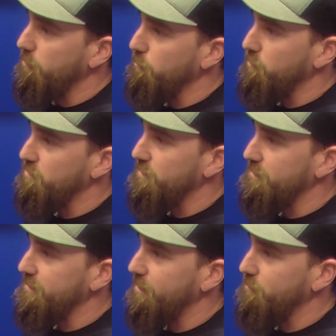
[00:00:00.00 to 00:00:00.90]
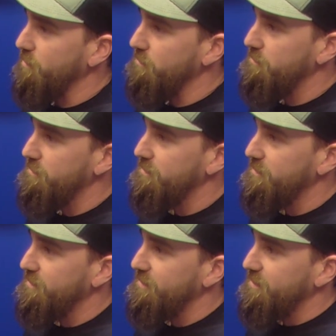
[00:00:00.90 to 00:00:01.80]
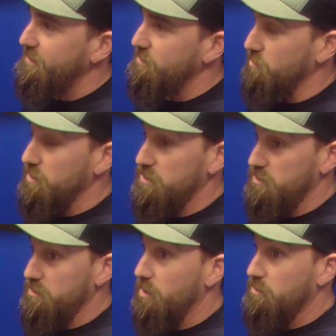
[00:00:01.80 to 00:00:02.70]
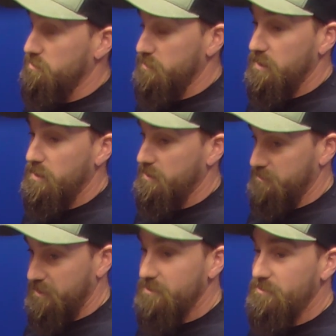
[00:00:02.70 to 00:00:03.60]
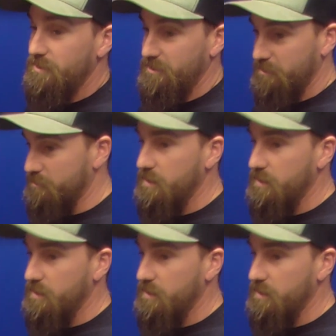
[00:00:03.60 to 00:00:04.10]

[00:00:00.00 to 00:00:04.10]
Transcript: 100% of the time. You know traditions are awesome, and I like Easter egg hunting.